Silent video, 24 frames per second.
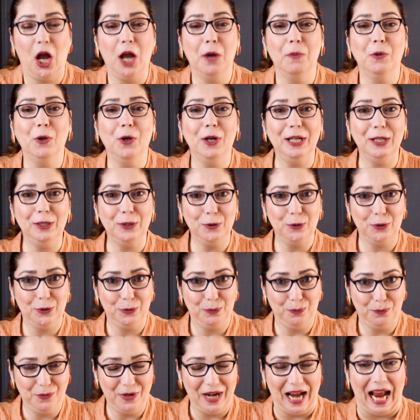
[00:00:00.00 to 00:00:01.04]
I'm going to
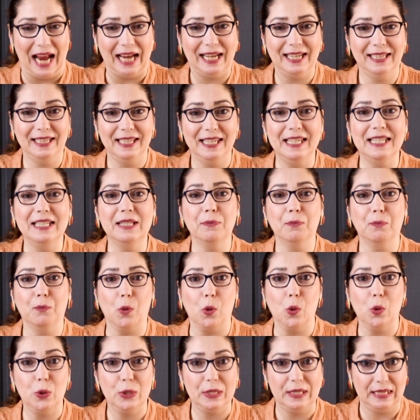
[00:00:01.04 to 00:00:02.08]
practice
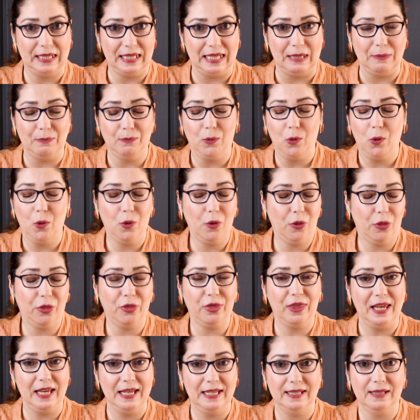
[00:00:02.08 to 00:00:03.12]
both
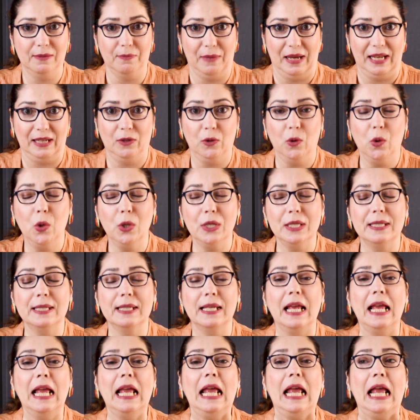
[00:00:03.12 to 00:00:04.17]
these
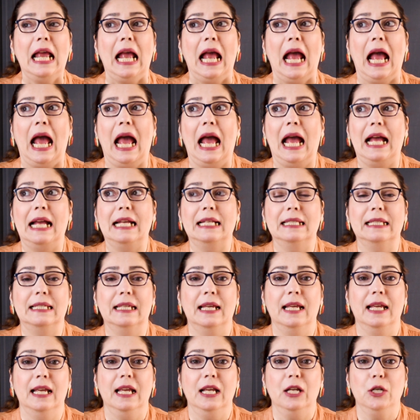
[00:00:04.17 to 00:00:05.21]
methods and
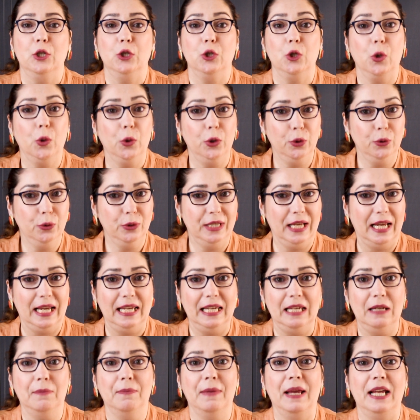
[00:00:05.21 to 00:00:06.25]
show you the
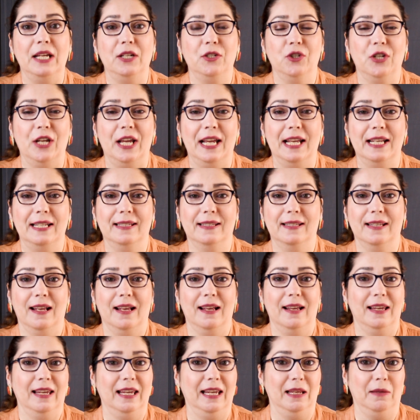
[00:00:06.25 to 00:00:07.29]
images
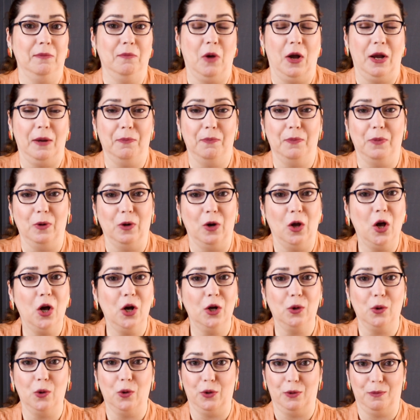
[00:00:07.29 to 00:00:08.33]
in my
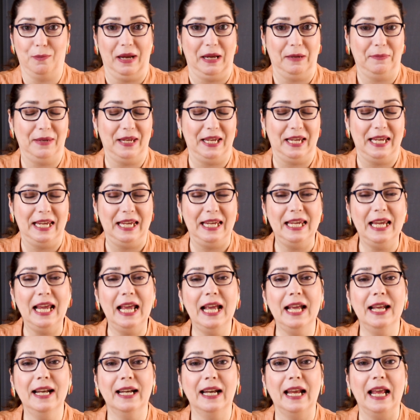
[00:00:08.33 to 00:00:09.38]
blog or maybe
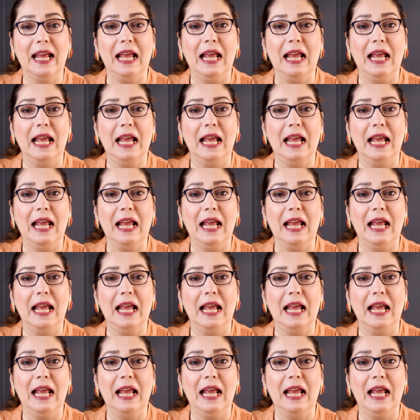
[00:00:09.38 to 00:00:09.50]
here.